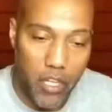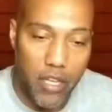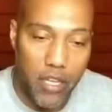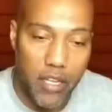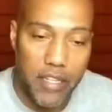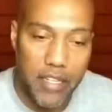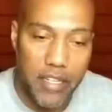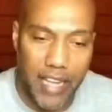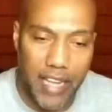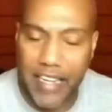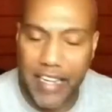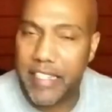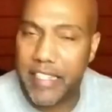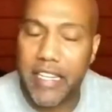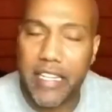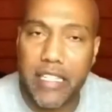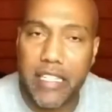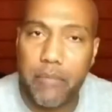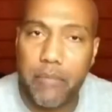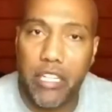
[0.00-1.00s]
like 6
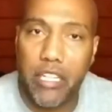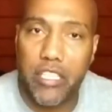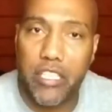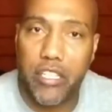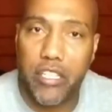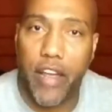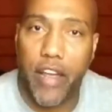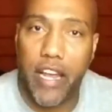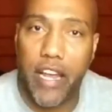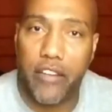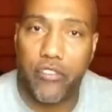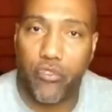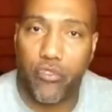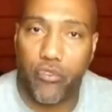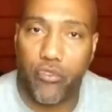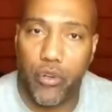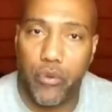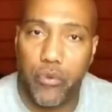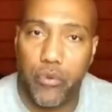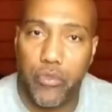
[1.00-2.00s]
months of
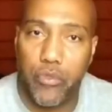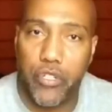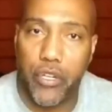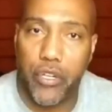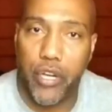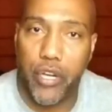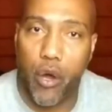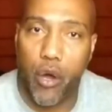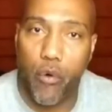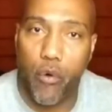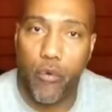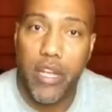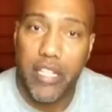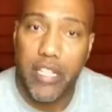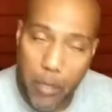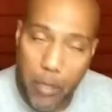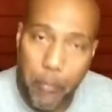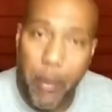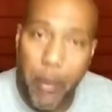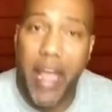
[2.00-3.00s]
escrows, to
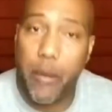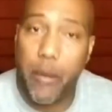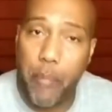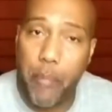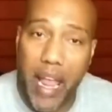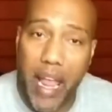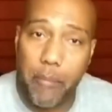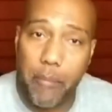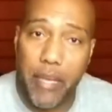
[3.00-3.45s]
pay the payment.